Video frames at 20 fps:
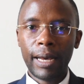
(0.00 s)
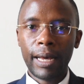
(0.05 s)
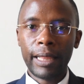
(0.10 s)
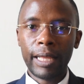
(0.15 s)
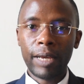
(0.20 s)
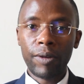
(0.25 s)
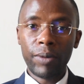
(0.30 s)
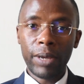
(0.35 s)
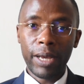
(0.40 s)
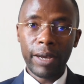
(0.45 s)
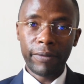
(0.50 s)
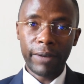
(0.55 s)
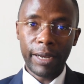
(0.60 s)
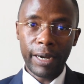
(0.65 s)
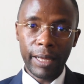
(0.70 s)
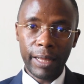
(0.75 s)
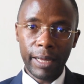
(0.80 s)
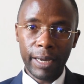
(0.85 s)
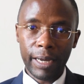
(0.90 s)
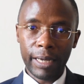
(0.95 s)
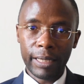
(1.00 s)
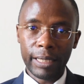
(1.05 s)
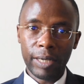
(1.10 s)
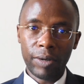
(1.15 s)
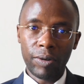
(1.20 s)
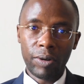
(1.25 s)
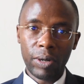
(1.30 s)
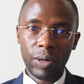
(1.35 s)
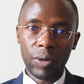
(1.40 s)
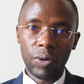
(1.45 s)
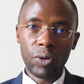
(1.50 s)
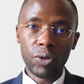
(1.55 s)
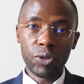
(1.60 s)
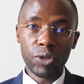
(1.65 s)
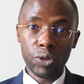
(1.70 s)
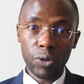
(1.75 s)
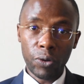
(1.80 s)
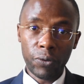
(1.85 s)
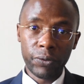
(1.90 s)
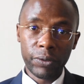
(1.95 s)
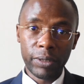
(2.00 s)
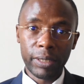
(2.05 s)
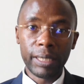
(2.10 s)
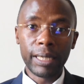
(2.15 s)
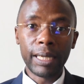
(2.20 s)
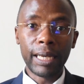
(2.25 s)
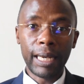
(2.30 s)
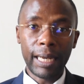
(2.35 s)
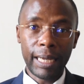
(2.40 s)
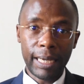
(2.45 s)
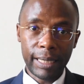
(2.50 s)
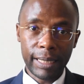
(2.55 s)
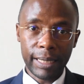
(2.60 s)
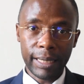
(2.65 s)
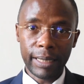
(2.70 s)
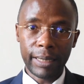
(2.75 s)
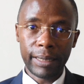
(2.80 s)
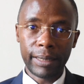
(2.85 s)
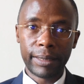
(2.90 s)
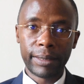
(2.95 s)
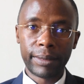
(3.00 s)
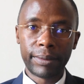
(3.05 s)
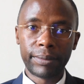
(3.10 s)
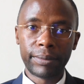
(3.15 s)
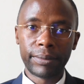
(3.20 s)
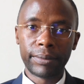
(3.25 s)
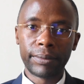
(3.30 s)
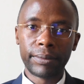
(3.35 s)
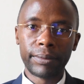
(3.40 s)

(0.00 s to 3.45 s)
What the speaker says: And then we have another category called soft lenses.